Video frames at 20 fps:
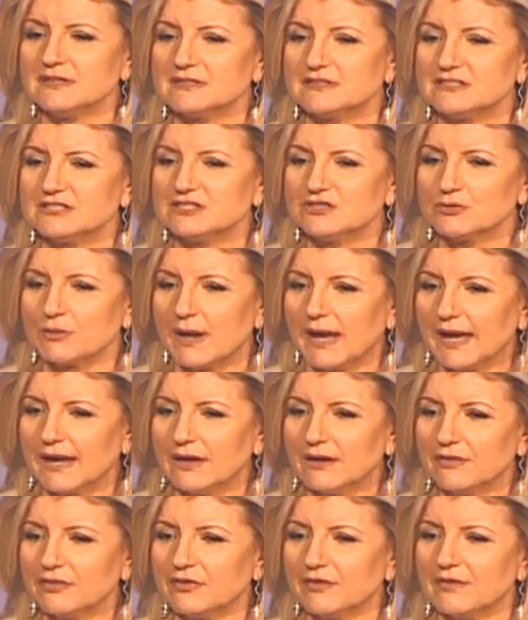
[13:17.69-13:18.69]

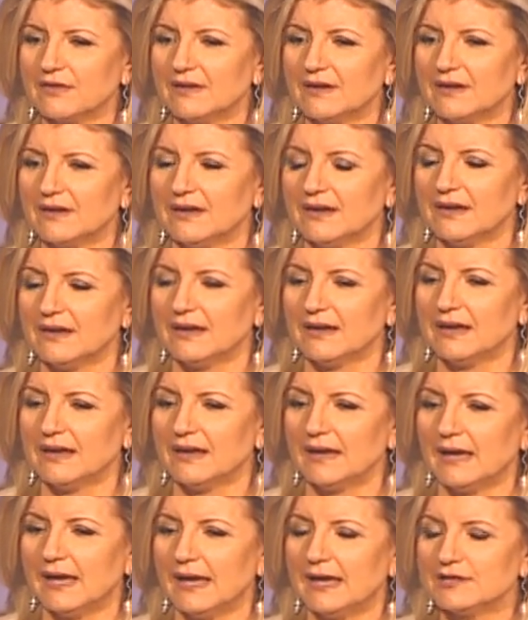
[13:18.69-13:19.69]
strength,
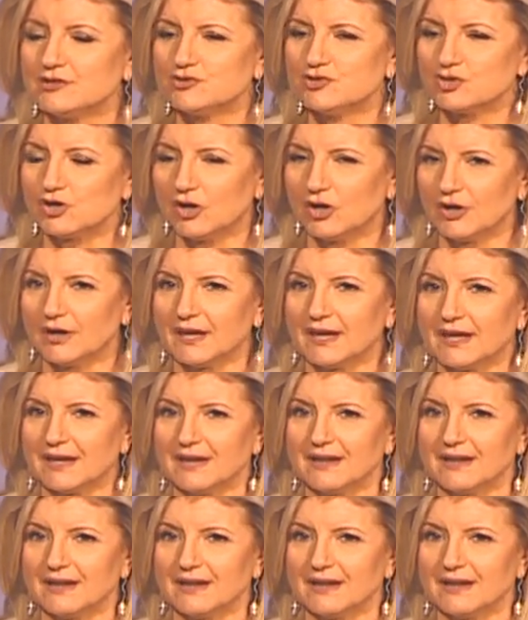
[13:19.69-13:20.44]
and joy.